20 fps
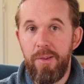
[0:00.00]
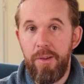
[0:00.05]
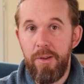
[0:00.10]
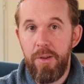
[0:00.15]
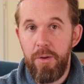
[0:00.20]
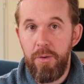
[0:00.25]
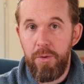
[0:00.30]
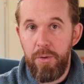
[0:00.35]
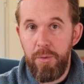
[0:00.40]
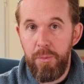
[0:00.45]
that
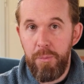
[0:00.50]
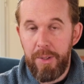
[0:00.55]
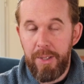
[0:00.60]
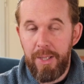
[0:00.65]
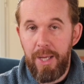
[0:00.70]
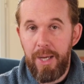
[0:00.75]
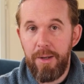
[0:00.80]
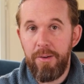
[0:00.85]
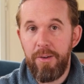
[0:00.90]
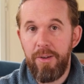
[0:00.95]
you do with
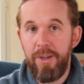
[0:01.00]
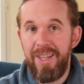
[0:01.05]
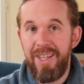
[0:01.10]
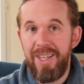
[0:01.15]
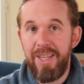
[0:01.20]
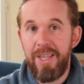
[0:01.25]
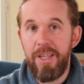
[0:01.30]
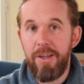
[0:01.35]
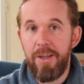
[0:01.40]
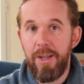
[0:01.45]
that
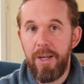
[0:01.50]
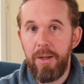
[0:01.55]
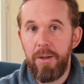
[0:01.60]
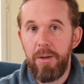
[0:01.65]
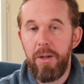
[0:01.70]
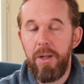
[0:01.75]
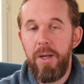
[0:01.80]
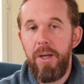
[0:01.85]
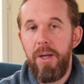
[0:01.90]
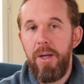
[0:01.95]
in
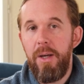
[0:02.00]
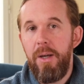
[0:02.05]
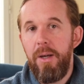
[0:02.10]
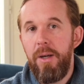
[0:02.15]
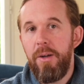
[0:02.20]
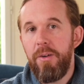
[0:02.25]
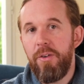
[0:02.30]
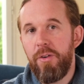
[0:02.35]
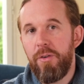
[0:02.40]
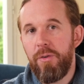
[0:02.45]
detail,
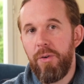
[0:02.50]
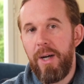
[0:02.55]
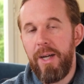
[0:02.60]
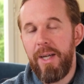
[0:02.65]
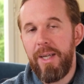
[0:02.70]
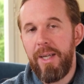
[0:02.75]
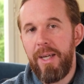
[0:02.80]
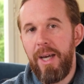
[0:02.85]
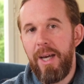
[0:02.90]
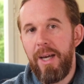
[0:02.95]
to try
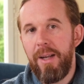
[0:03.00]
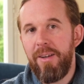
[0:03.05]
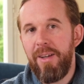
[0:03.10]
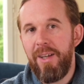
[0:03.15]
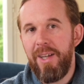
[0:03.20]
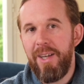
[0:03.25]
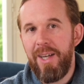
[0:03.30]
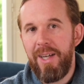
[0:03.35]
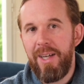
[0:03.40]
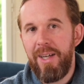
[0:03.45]
and get
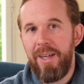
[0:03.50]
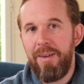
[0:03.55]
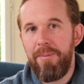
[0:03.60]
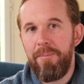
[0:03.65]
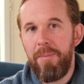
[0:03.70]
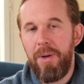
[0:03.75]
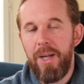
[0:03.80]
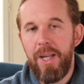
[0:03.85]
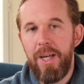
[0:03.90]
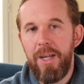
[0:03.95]

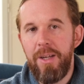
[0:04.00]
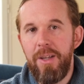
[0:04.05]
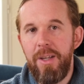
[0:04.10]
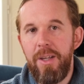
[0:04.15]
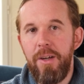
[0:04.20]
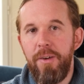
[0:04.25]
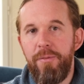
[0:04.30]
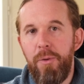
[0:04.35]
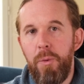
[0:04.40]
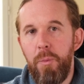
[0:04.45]
an
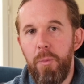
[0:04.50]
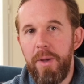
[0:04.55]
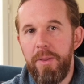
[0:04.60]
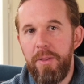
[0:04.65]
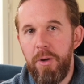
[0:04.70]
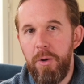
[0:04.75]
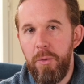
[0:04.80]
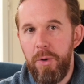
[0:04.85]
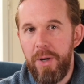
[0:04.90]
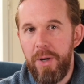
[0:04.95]
idea for whether your